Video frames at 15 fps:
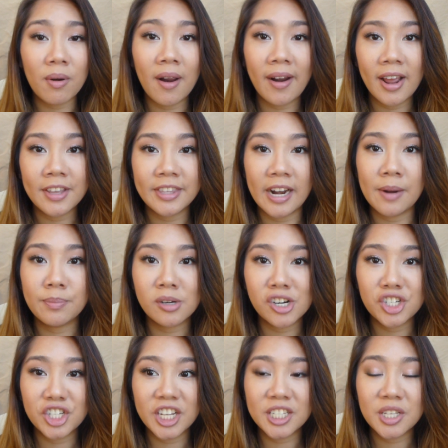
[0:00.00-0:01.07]
product that I
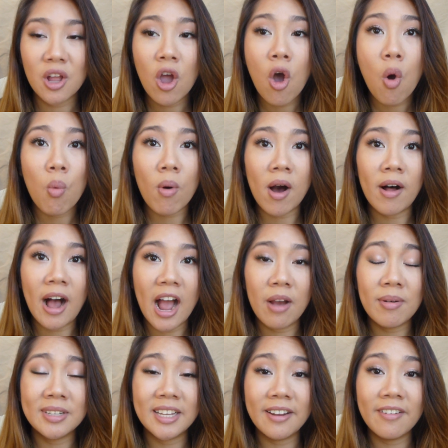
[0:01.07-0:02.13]
purchased while
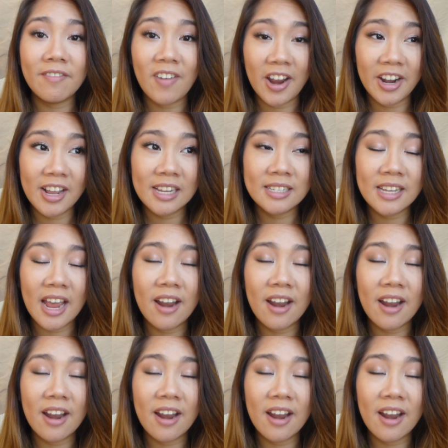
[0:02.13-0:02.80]
I was in Venice,